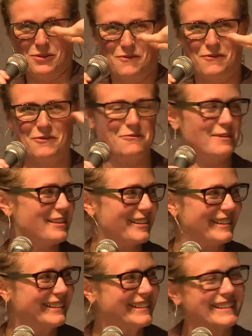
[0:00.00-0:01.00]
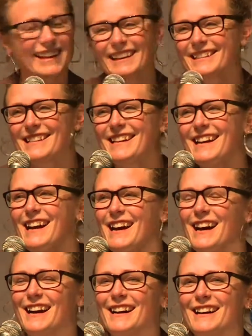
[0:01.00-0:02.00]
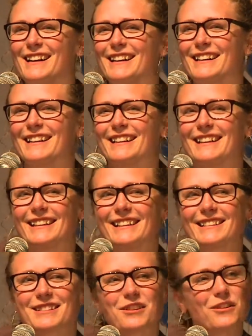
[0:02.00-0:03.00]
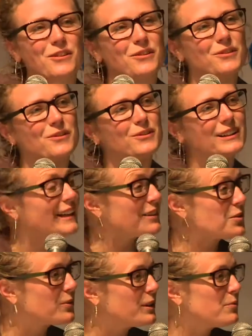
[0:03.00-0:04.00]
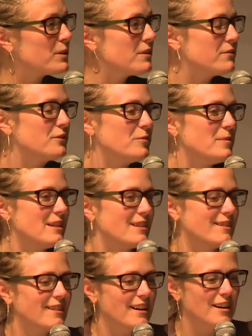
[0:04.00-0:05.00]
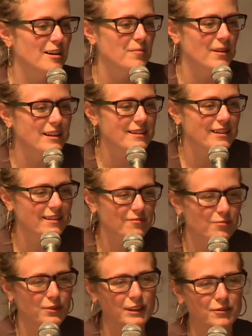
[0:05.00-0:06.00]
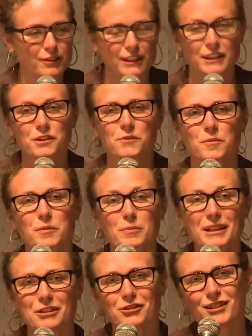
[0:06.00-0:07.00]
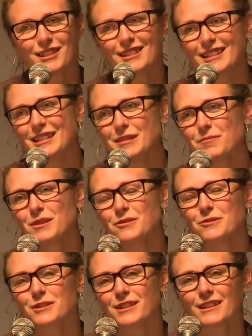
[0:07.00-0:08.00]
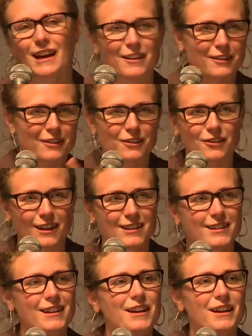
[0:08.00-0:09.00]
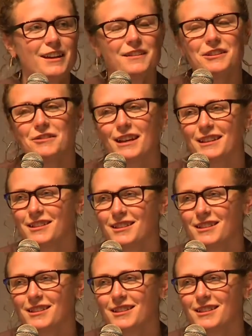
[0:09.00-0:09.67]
beautiful OuiShare signs. So yeah, it's really wonderful to be here. I bring greetings from the Peers team, who are scattered across the United